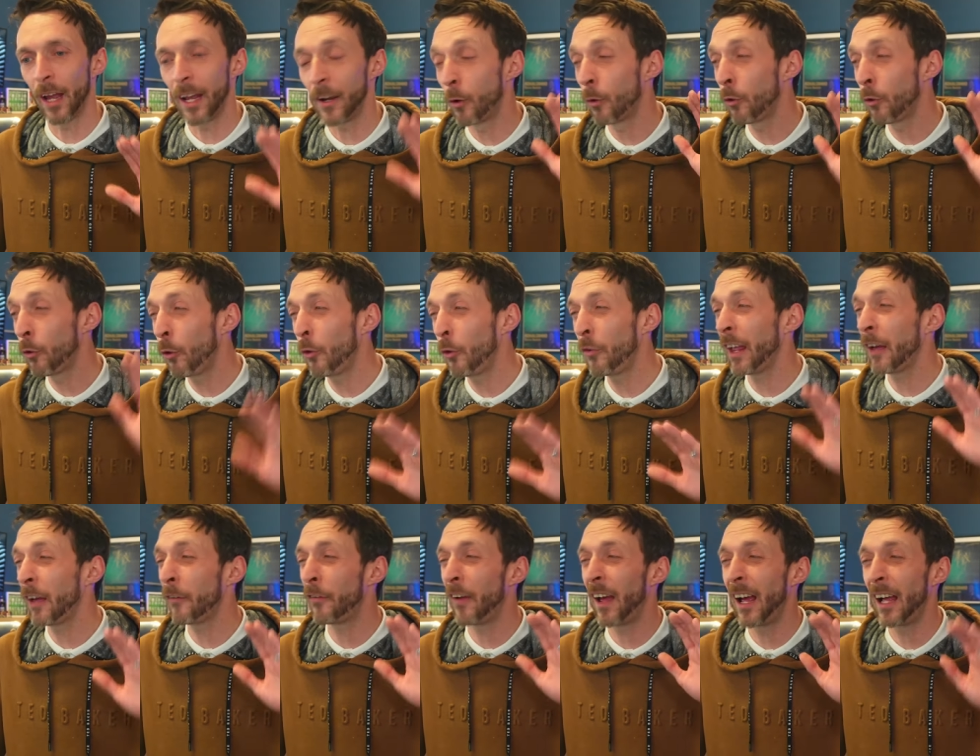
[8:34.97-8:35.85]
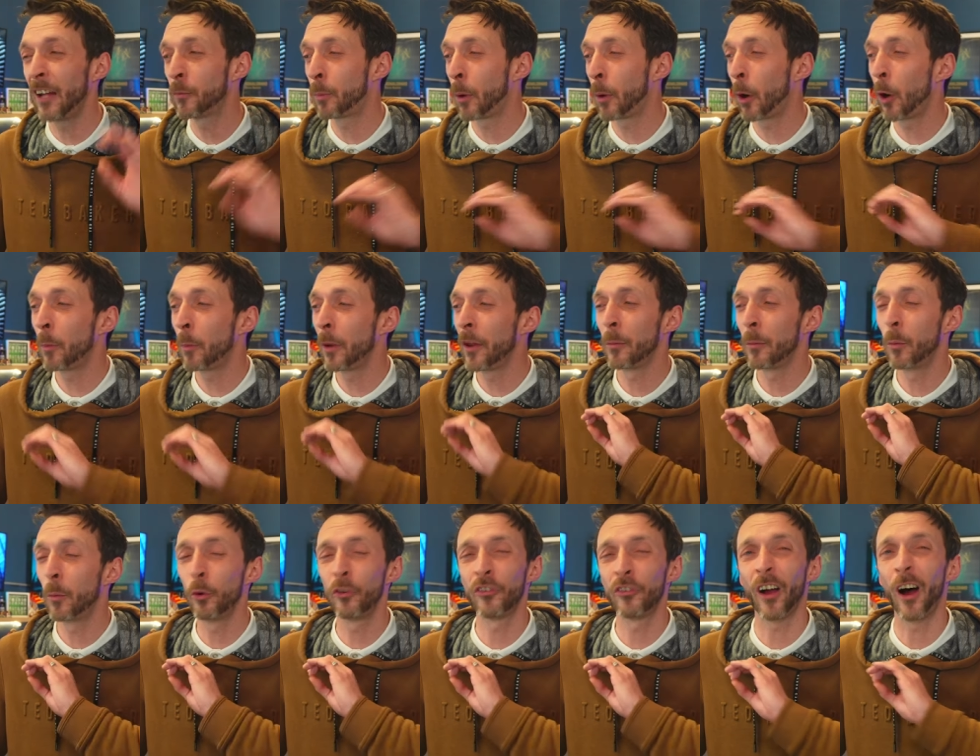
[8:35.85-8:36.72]
And although they have had probably the
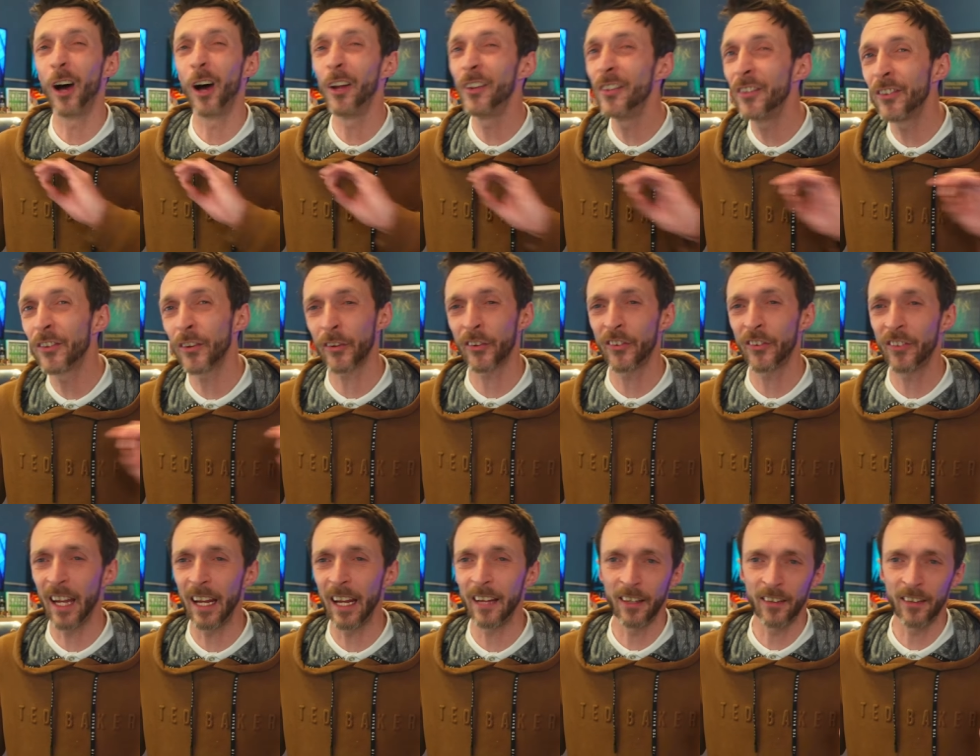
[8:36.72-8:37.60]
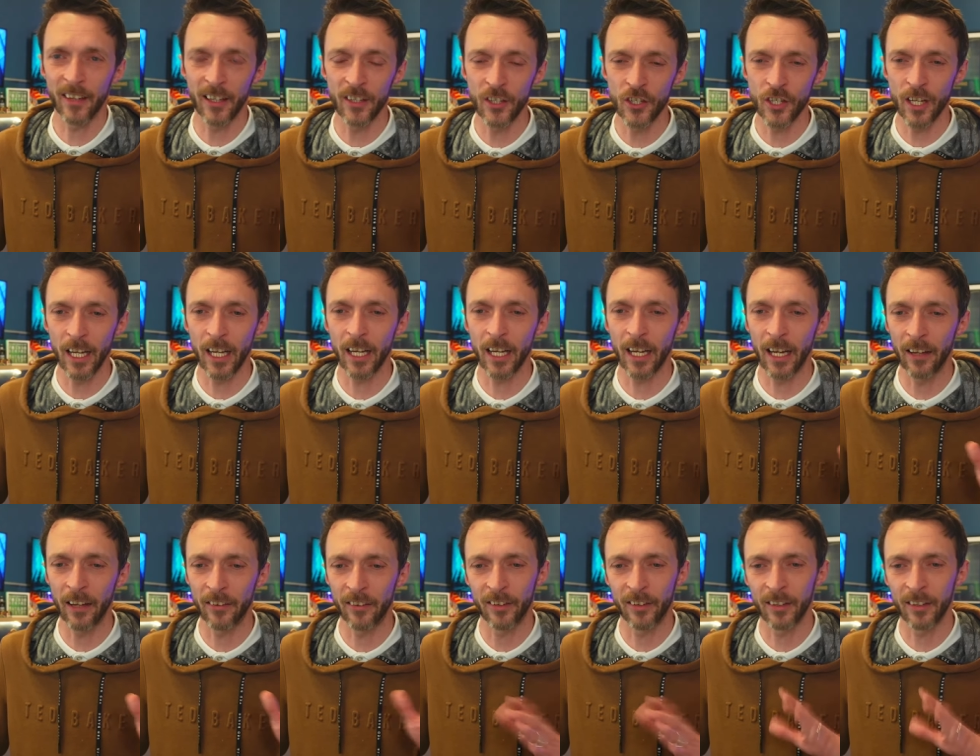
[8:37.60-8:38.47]
most understated injury
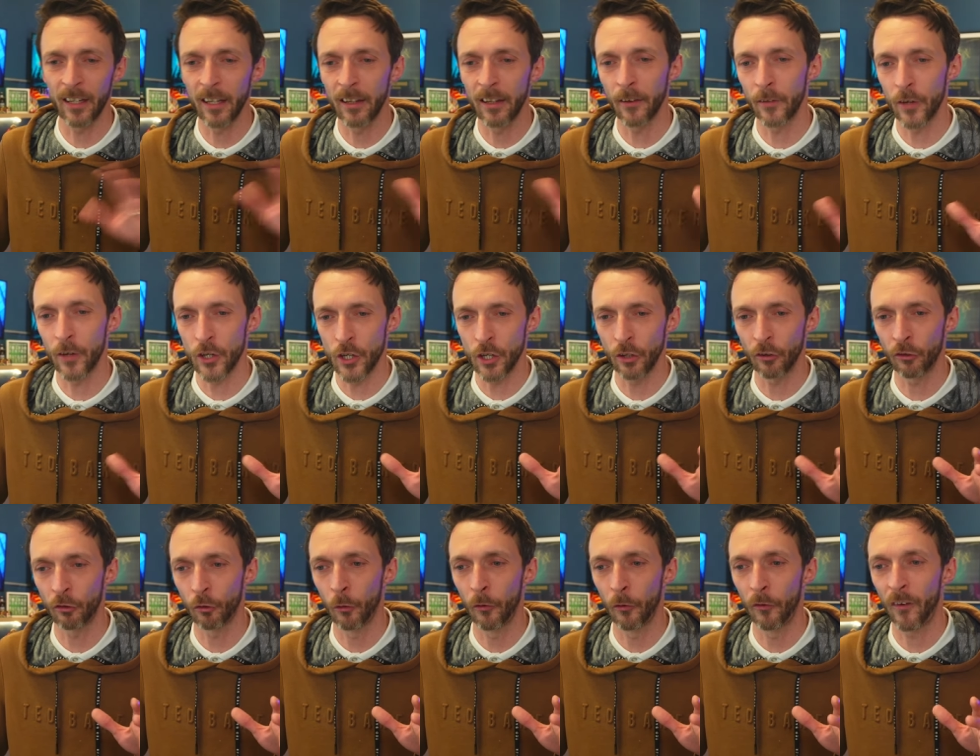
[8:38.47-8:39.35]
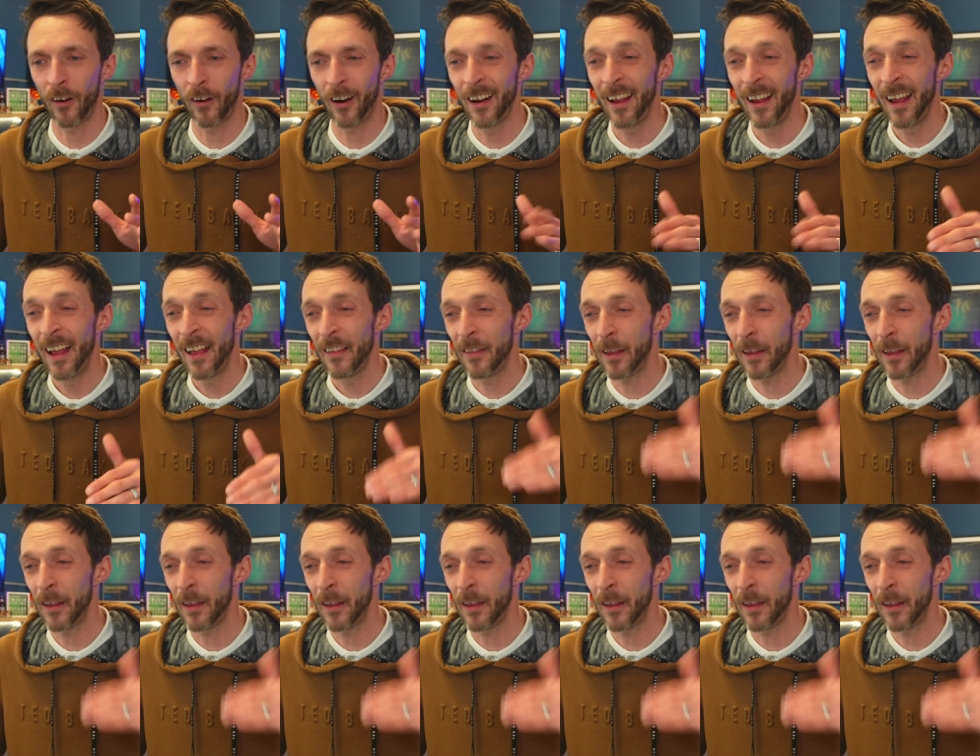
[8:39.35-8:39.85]
crisis in the division so far,